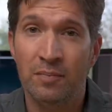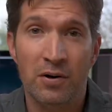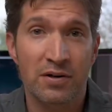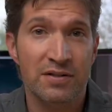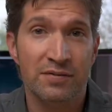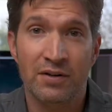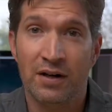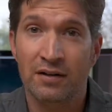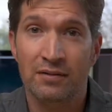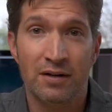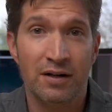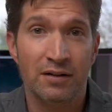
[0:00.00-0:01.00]
parts of
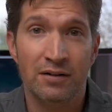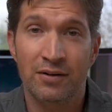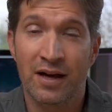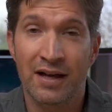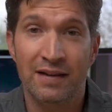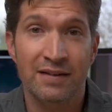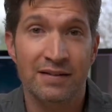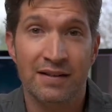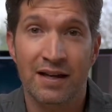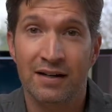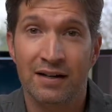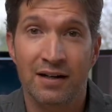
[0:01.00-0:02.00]
Colorado have this
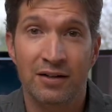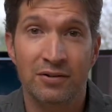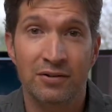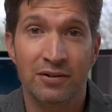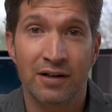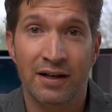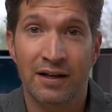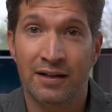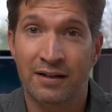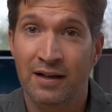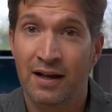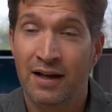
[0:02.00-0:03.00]
kind of color,
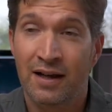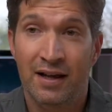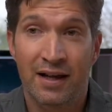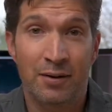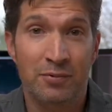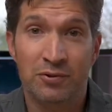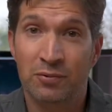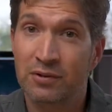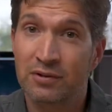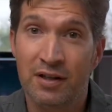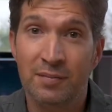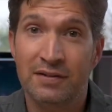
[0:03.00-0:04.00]
and it was
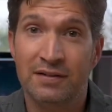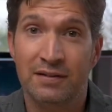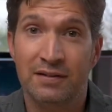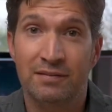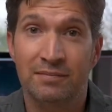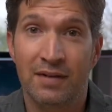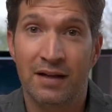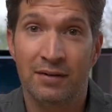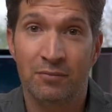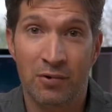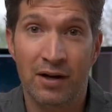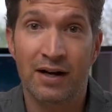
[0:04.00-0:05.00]
real limited
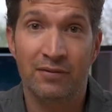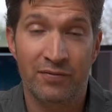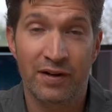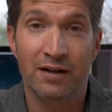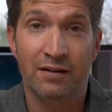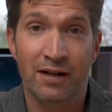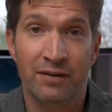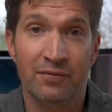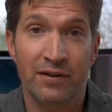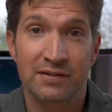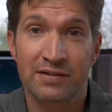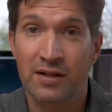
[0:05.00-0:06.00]
in what I found. I
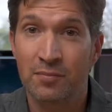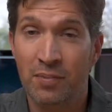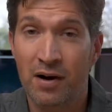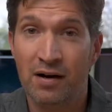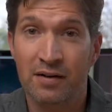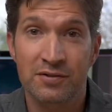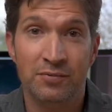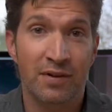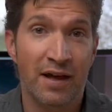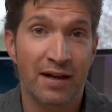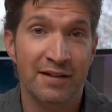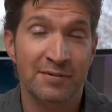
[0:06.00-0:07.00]
found some pockets with
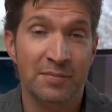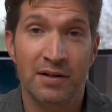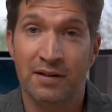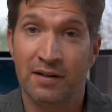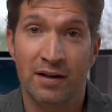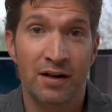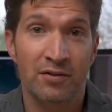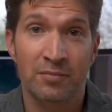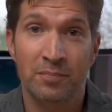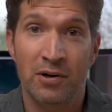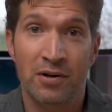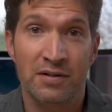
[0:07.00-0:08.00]
aspen, and other
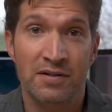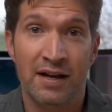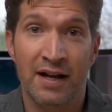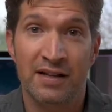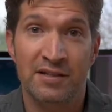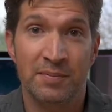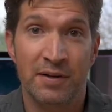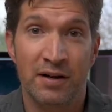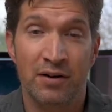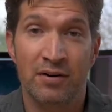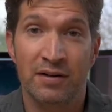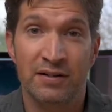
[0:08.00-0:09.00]
parts the aspen had
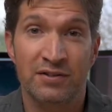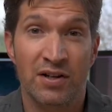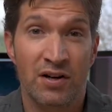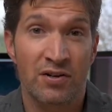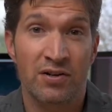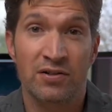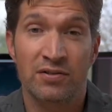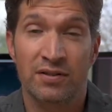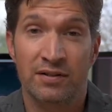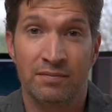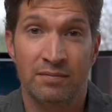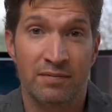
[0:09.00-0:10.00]
already turned
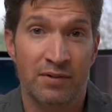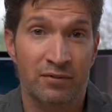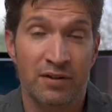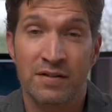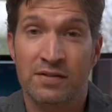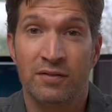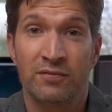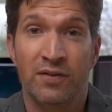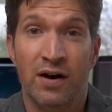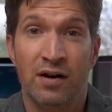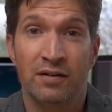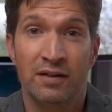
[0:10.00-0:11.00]
and the leaves had
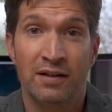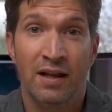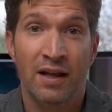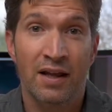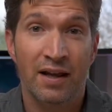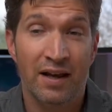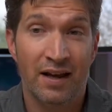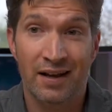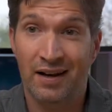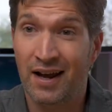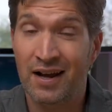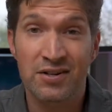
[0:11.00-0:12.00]
fallen.
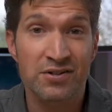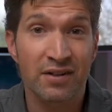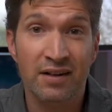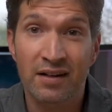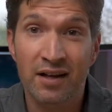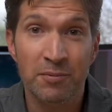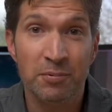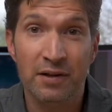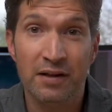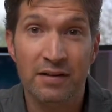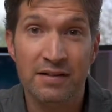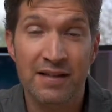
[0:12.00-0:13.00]
And actually in a couple
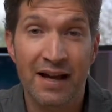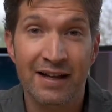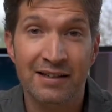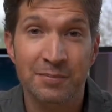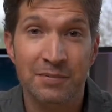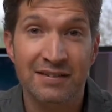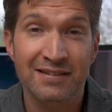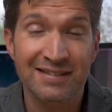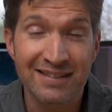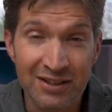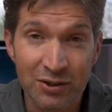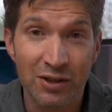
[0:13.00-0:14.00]
areas the aspen
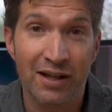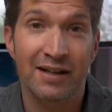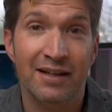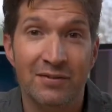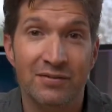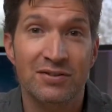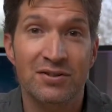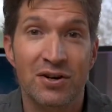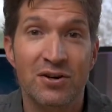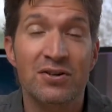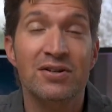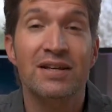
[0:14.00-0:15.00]
still hadn't even
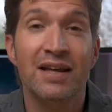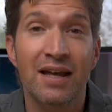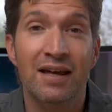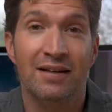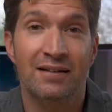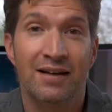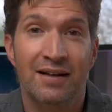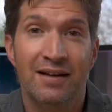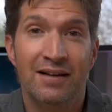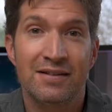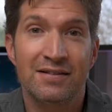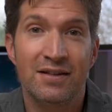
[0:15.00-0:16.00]
turned yet.
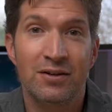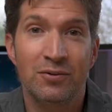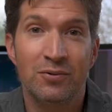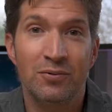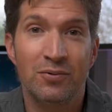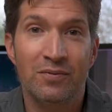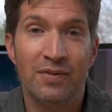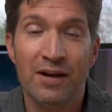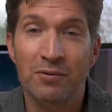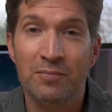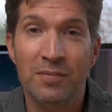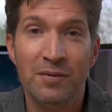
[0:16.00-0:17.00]
So
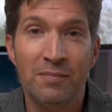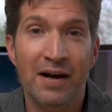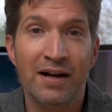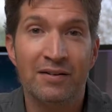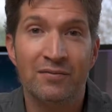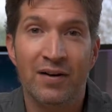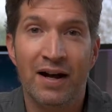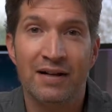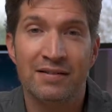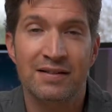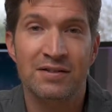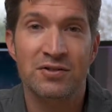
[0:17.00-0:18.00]
that would be my
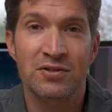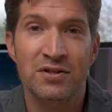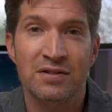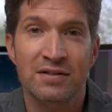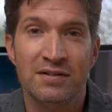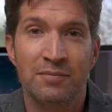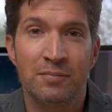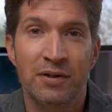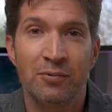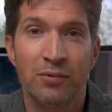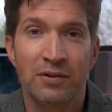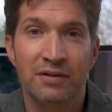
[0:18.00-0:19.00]
advice, is just to
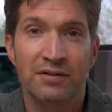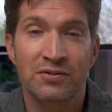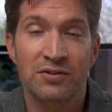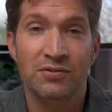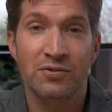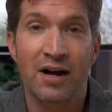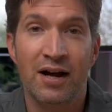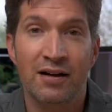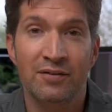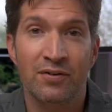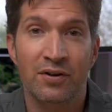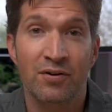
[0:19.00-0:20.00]
be willing to
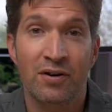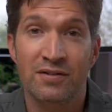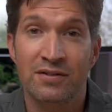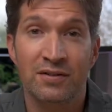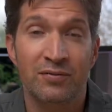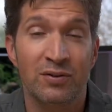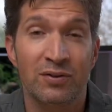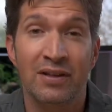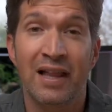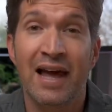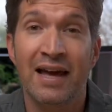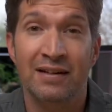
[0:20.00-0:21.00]
drive across different
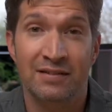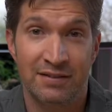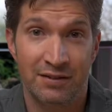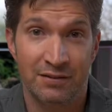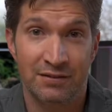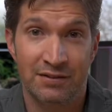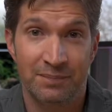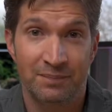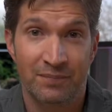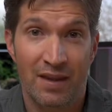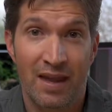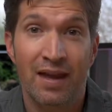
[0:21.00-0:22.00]
latitudes.
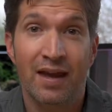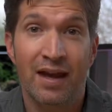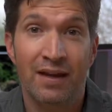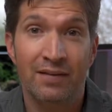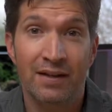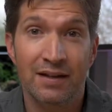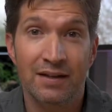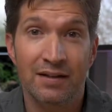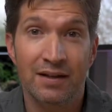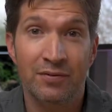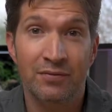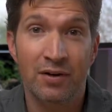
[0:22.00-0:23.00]
And
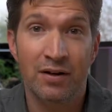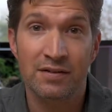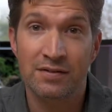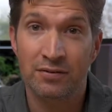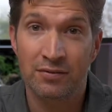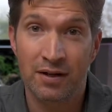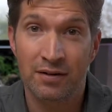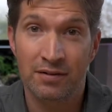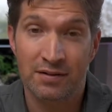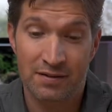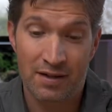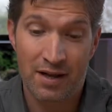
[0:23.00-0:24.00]
then if you also
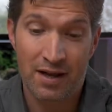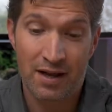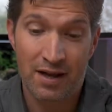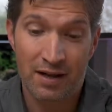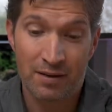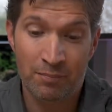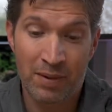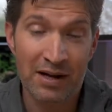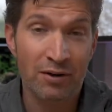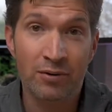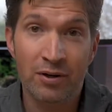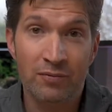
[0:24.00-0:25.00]
notice, by
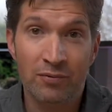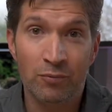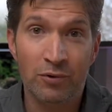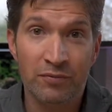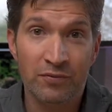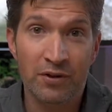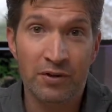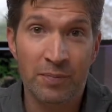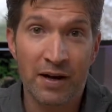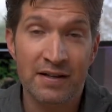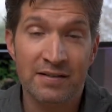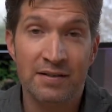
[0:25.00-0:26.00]
going over Wolf Creek
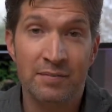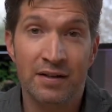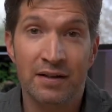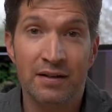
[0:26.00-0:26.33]
Pass, something